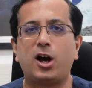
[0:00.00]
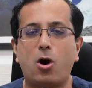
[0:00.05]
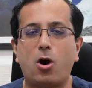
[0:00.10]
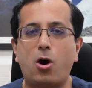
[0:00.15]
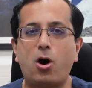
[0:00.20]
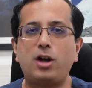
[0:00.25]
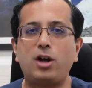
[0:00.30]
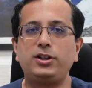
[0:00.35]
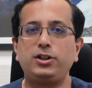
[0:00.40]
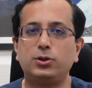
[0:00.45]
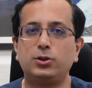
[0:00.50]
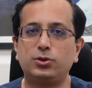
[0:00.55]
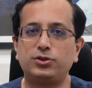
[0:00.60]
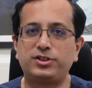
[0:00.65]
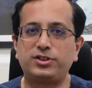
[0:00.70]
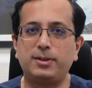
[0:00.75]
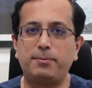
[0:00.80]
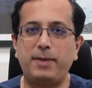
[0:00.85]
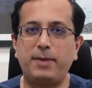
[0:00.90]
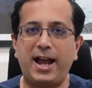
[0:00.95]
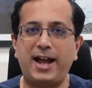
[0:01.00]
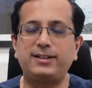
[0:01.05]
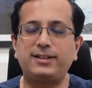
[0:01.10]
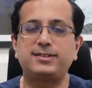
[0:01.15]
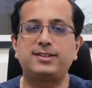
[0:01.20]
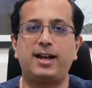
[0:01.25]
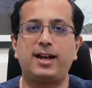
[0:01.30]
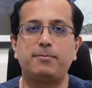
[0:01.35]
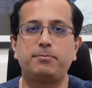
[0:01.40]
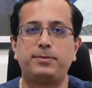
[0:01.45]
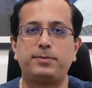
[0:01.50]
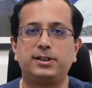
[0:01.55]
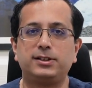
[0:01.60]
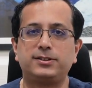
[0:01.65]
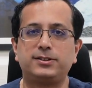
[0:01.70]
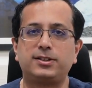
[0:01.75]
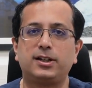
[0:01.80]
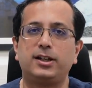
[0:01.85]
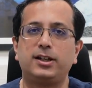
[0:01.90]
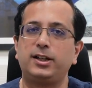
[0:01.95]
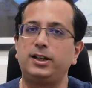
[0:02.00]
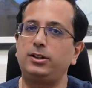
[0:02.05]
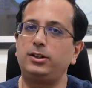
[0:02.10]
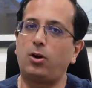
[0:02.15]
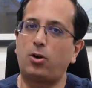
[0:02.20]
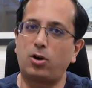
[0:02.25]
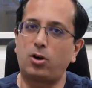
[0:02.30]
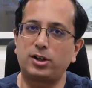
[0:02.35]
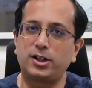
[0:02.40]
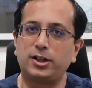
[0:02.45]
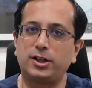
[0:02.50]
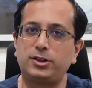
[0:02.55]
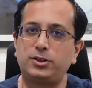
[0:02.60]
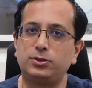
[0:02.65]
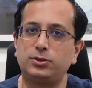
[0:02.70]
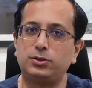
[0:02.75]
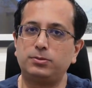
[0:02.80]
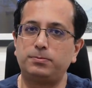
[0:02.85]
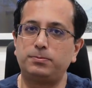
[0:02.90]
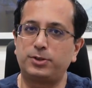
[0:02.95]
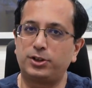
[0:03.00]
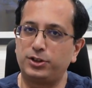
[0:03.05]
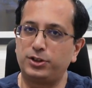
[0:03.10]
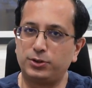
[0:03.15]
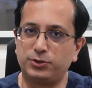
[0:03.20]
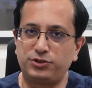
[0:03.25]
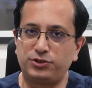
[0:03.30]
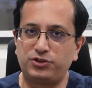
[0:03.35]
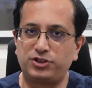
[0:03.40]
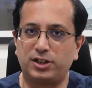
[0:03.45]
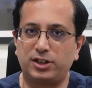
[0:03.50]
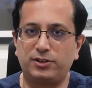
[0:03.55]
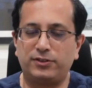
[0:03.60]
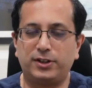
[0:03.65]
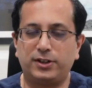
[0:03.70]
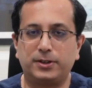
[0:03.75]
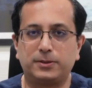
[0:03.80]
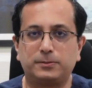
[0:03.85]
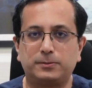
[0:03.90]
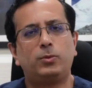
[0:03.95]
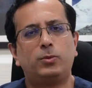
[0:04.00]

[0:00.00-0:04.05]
or use the bank samples in order to produce children.